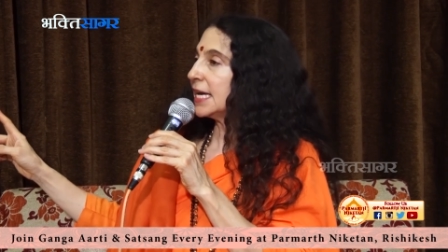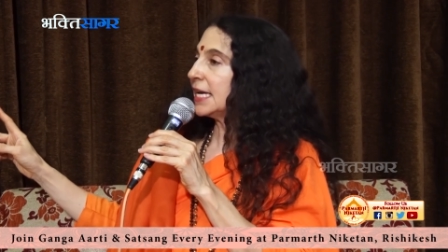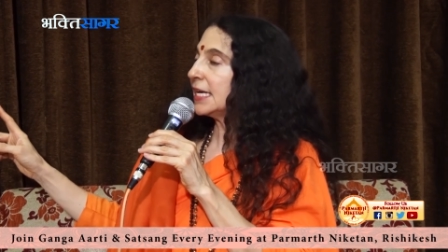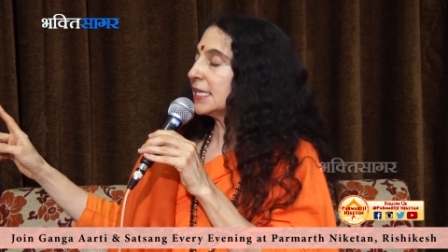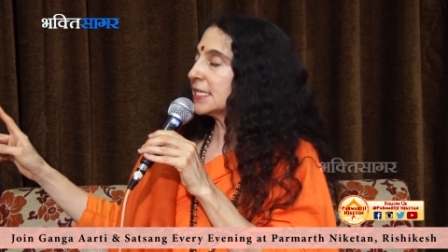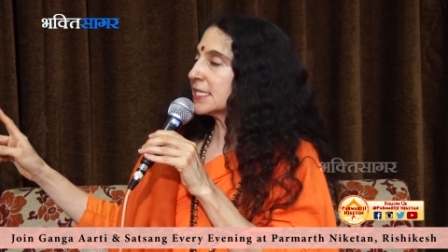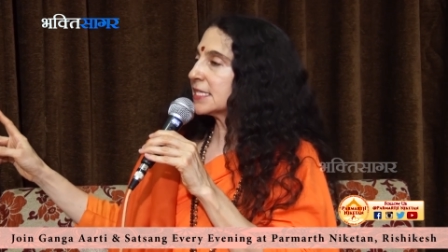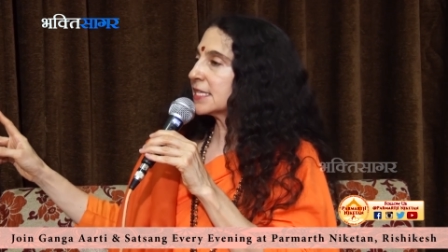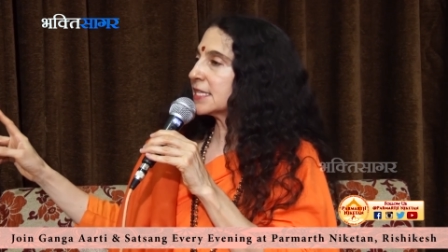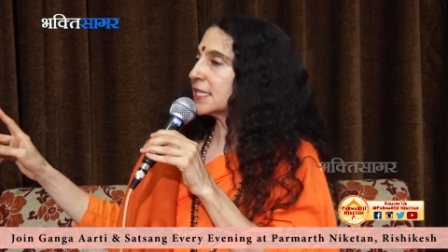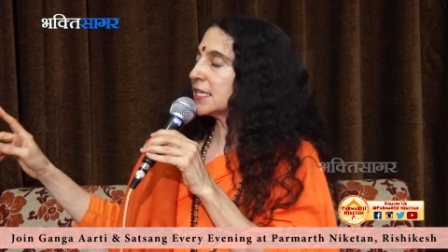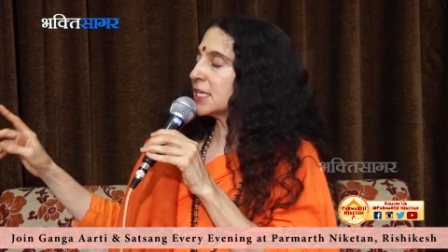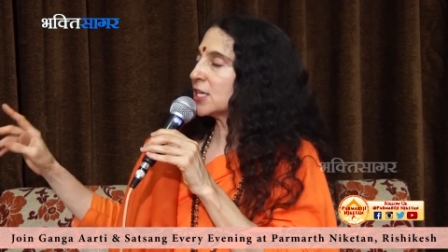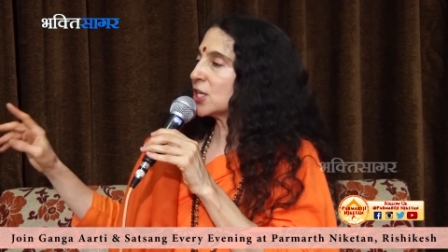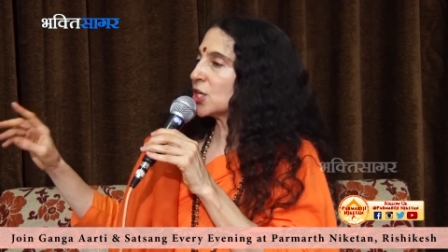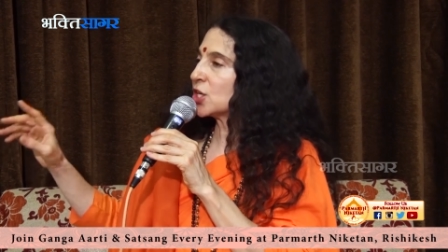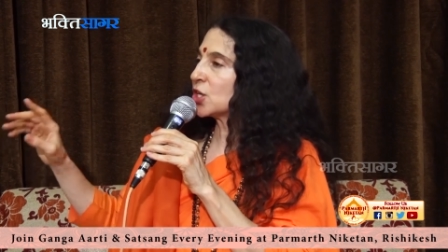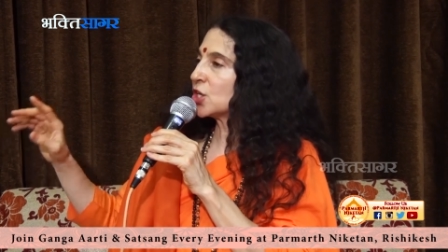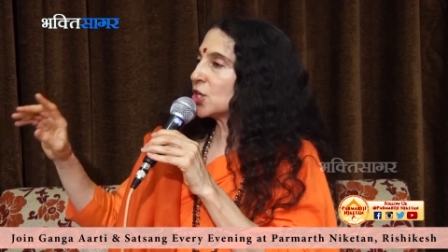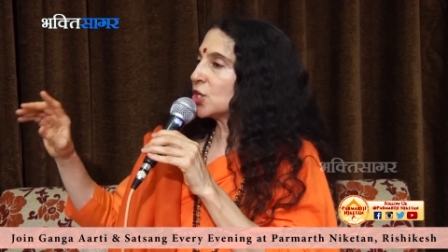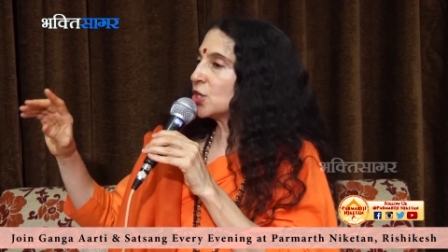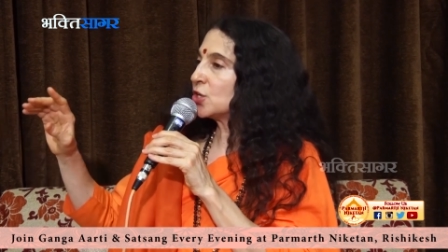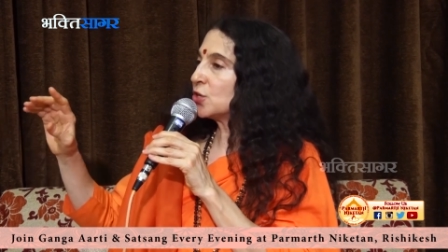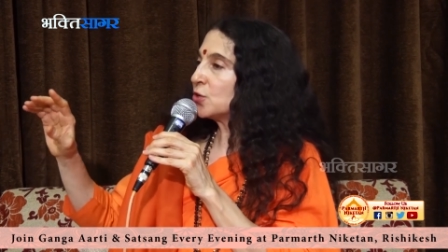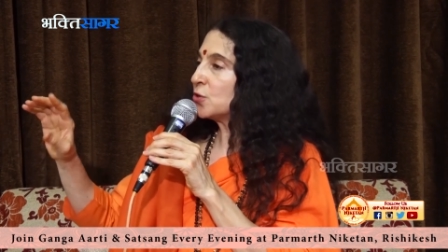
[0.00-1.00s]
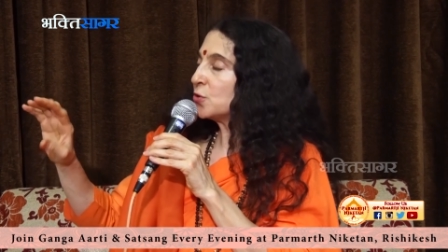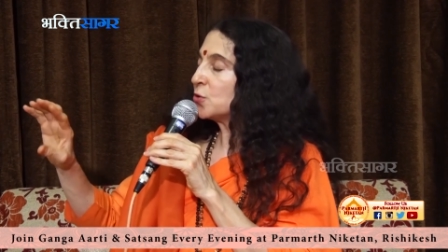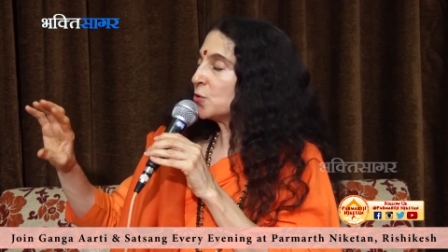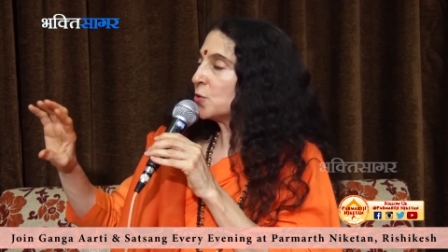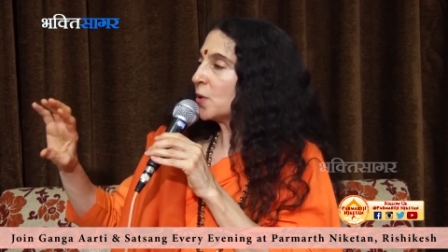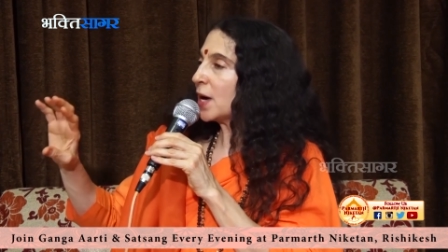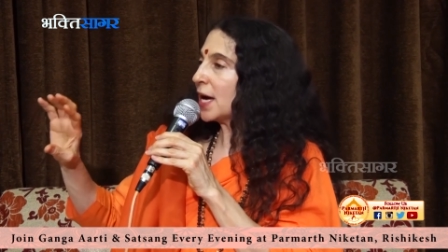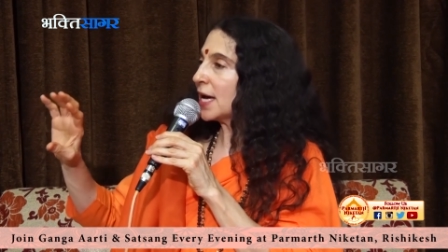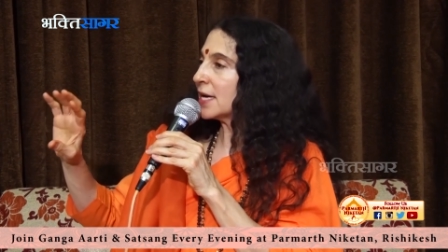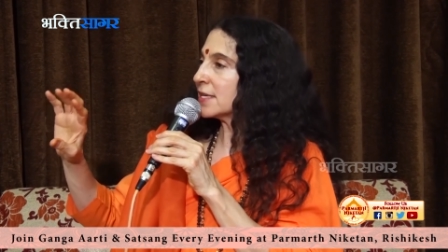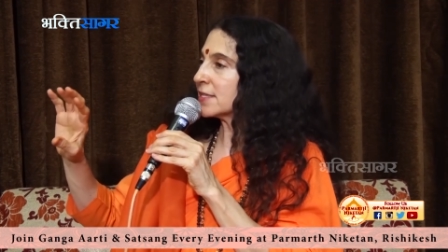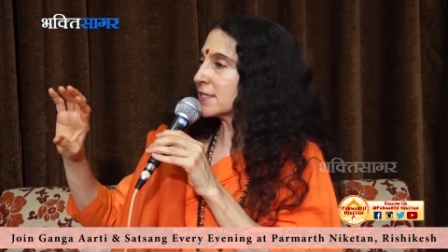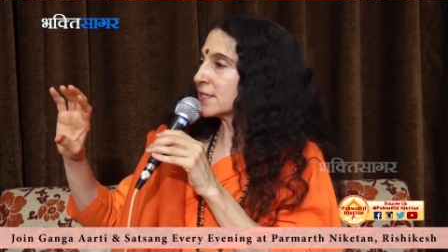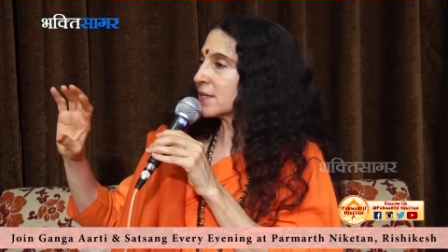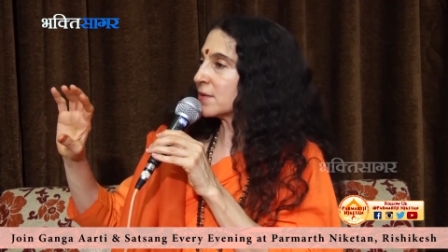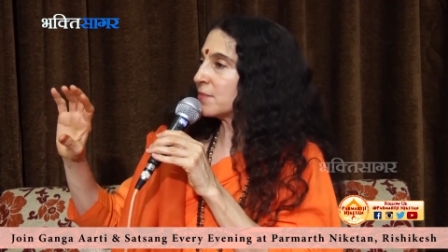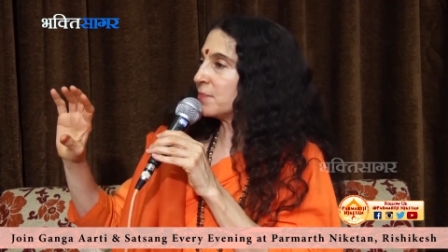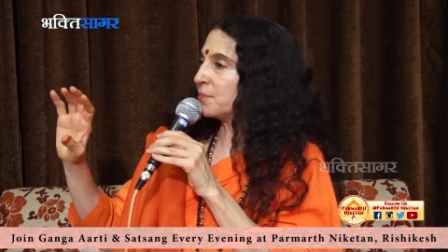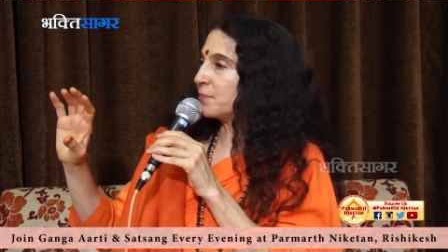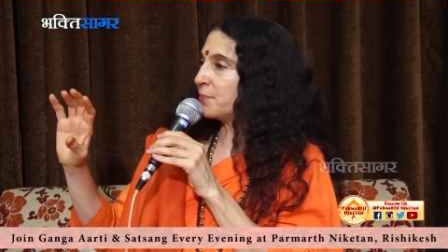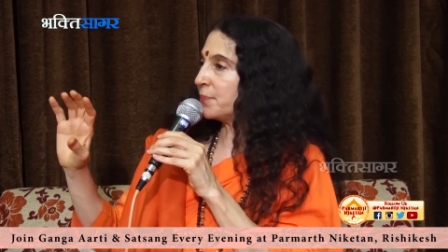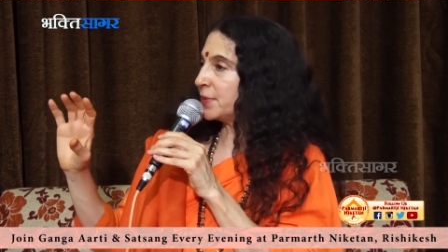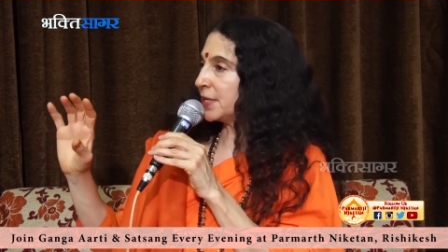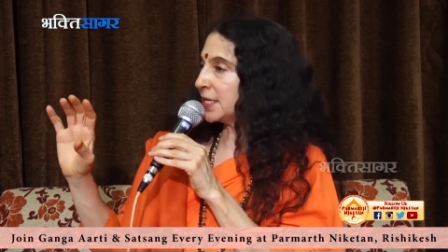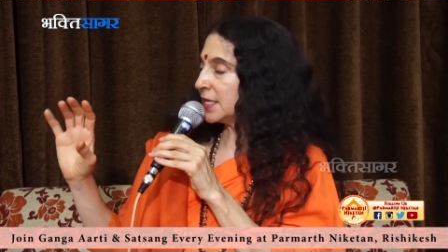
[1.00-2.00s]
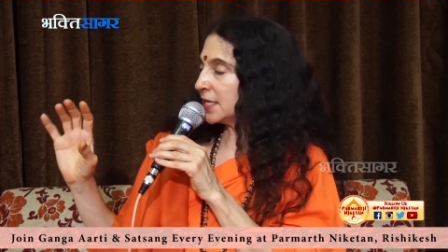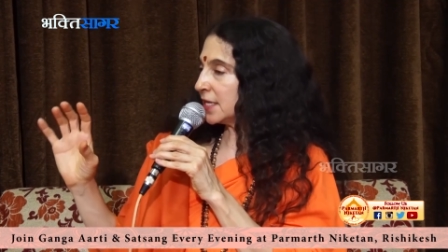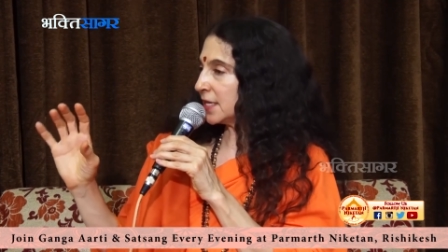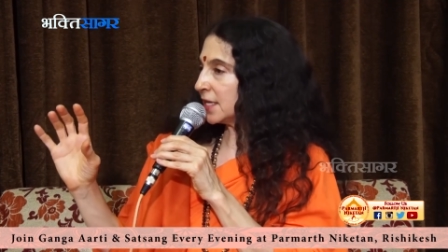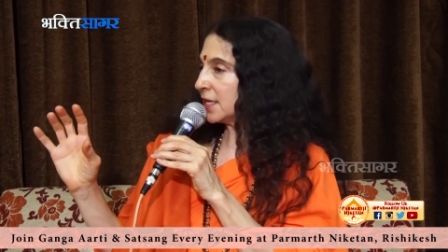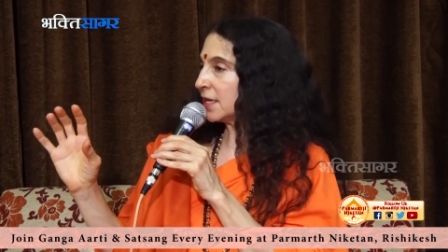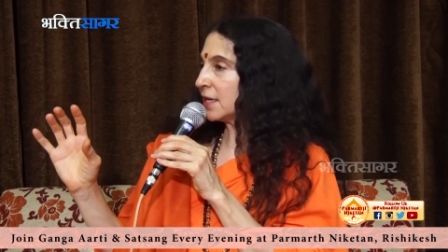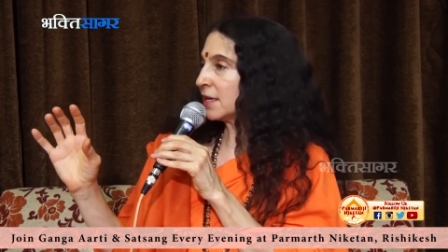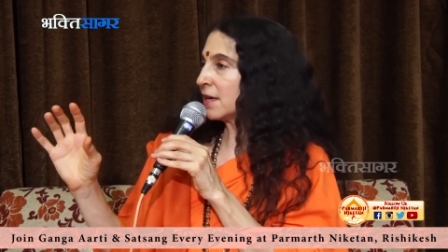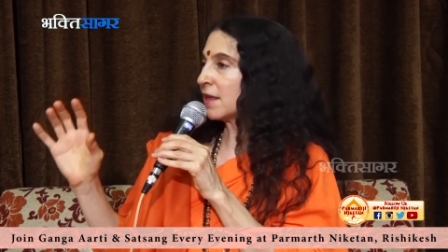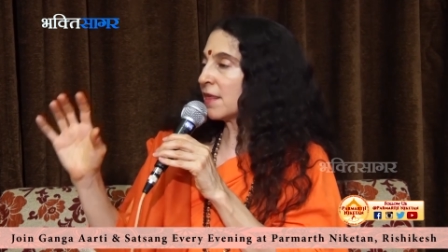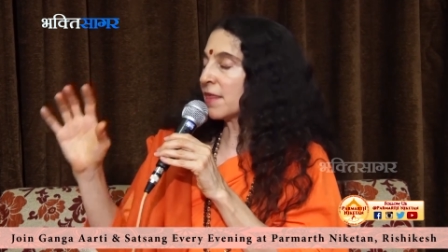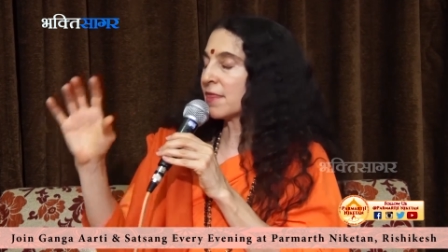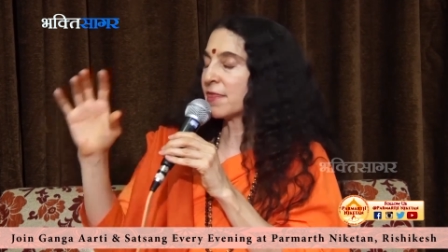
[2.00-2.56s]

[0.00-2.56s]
It's that you as a being,